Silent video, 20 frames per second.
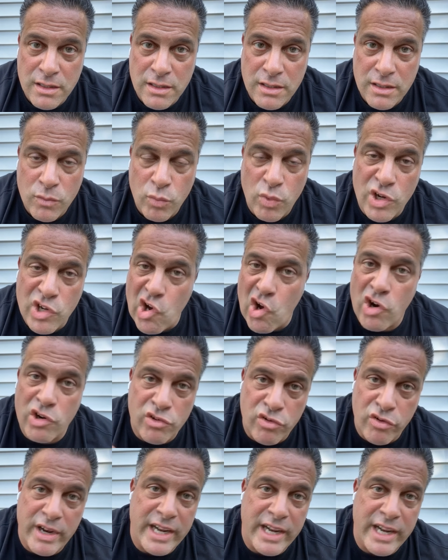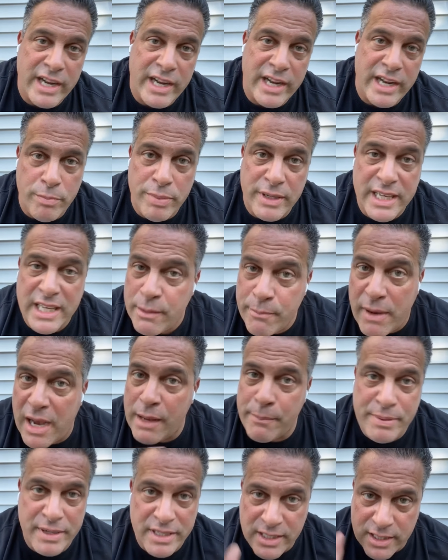what God created you to be, in my
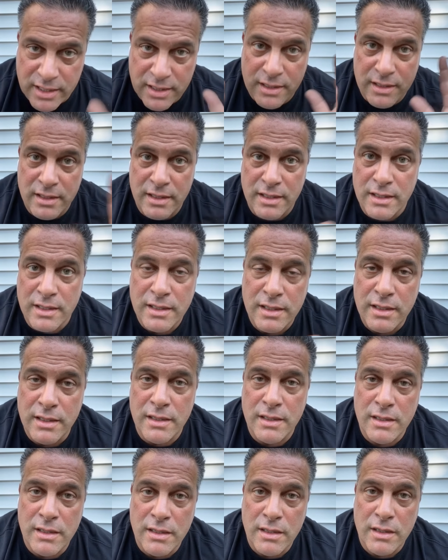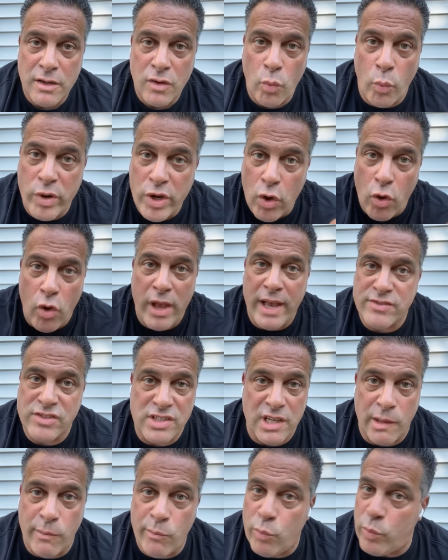opinion. We all have
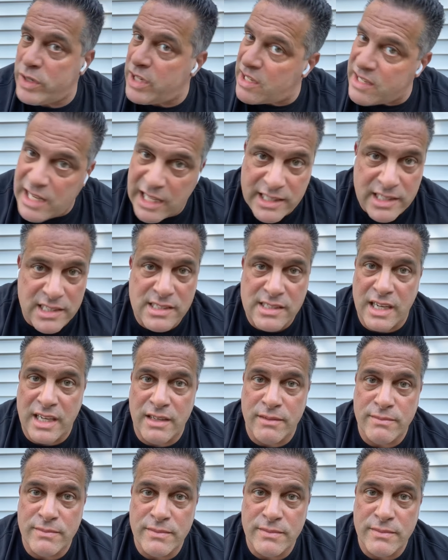something. We are not the same.